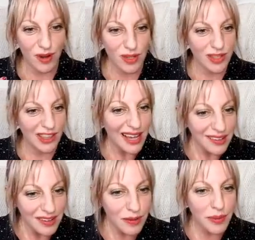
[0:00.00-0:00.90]
there's
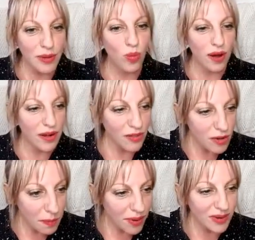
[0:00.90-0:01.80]
likely to be one
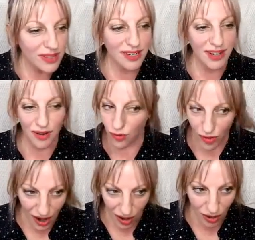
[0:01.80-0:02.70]
other person
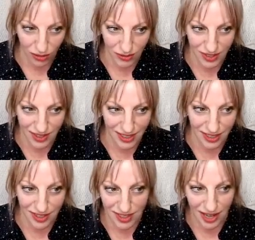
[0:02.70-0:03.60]
involved in
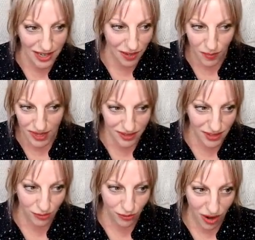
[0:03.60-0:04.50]
the
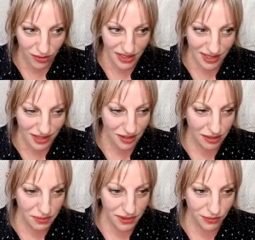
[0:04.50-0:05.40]
excitement of this
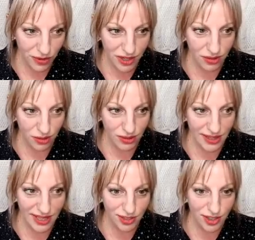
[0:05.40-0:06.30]
eclipse for you,
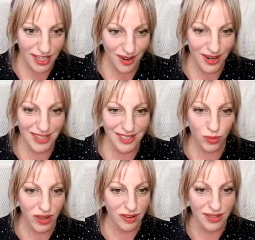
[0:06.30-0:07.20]

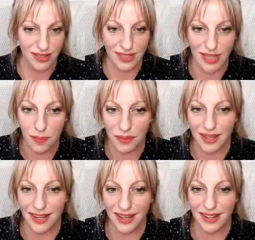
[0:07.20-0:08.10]
Sagittarius, whether it's a
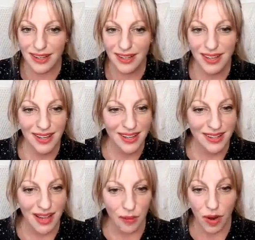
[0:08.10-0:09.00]
sibling.
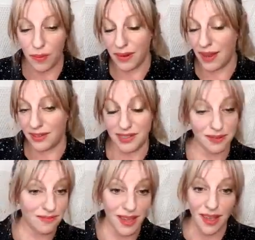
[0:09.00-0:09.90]
I'm hoping
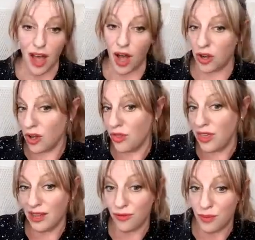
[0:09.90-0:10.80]
that's a good
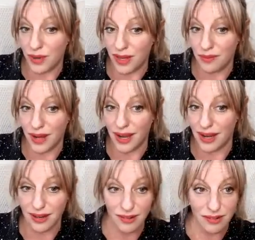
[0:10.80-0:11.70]
thing for me and
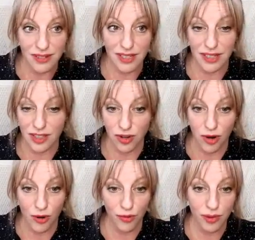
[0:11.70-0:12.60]
my
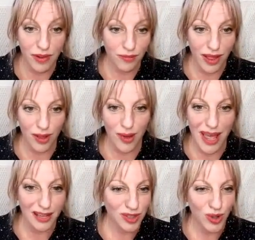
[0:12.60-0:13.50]
sister Ophi, my fellow
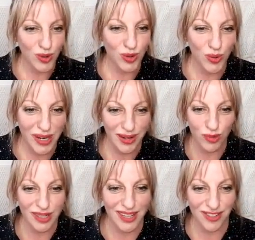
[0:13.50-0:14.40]
Astro
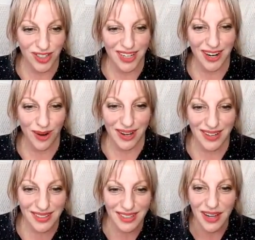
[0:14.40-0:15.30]
twin. We're
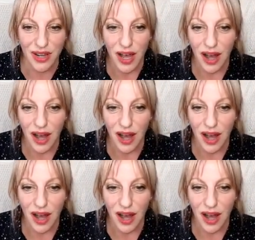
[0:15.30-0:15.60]
Sagittarians.